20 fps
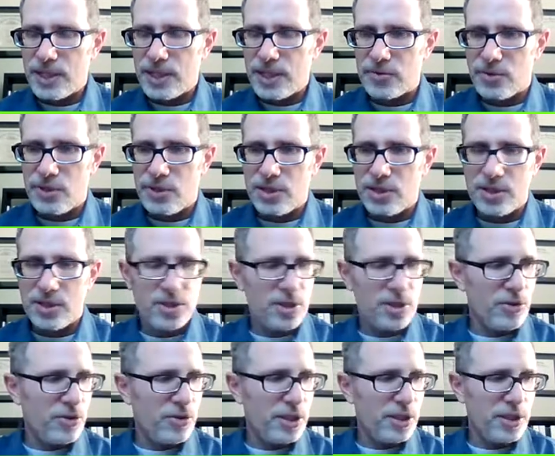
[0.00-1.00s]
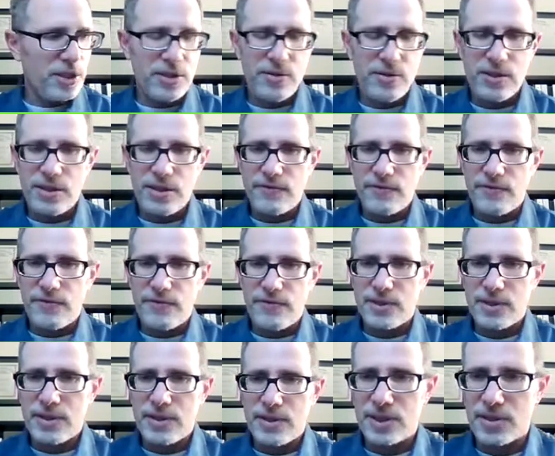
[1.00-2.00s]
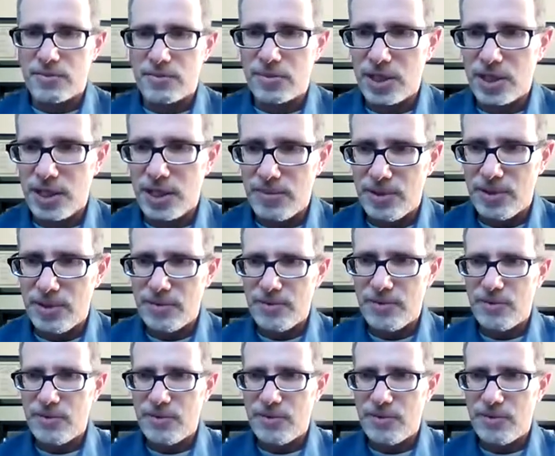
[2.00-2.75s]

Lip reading: guess we'll listen to the audio, and if there's a problem,